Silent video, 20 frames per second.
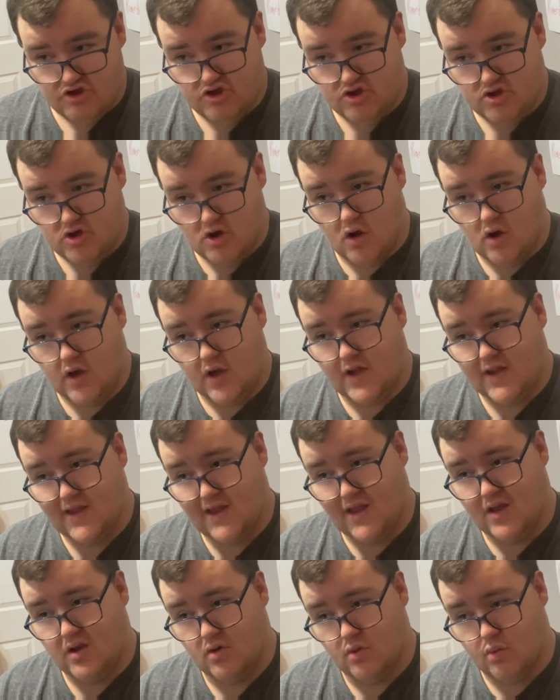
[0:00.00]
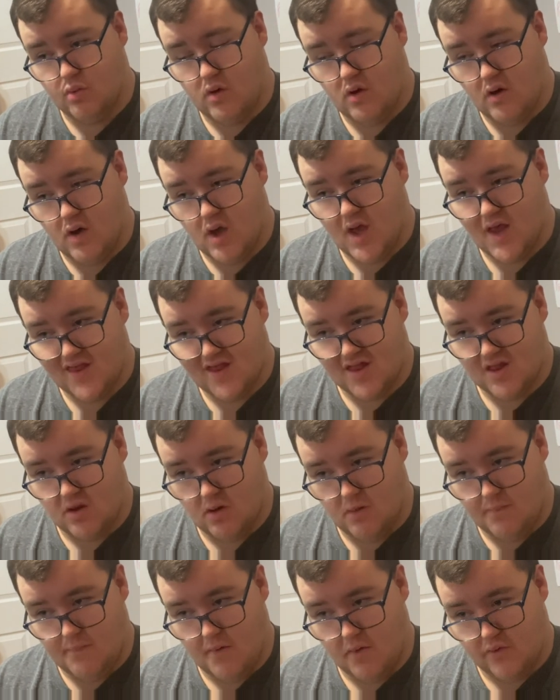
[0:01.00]
Johnny and Daniel realize that
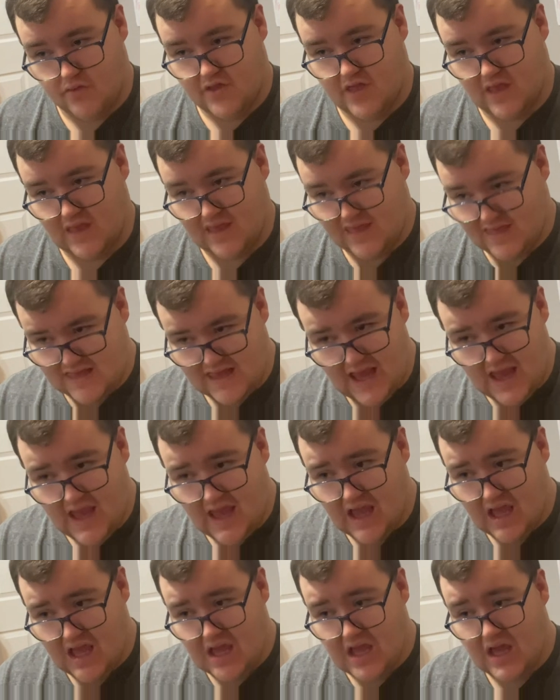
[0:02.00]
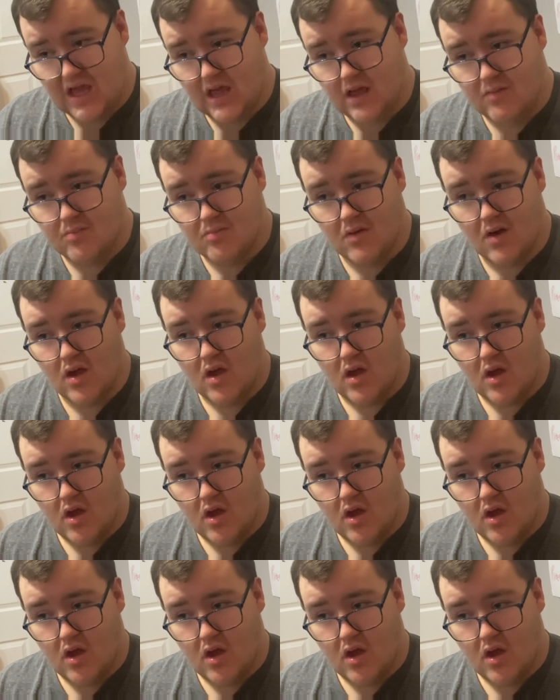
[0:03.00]
they're both the same.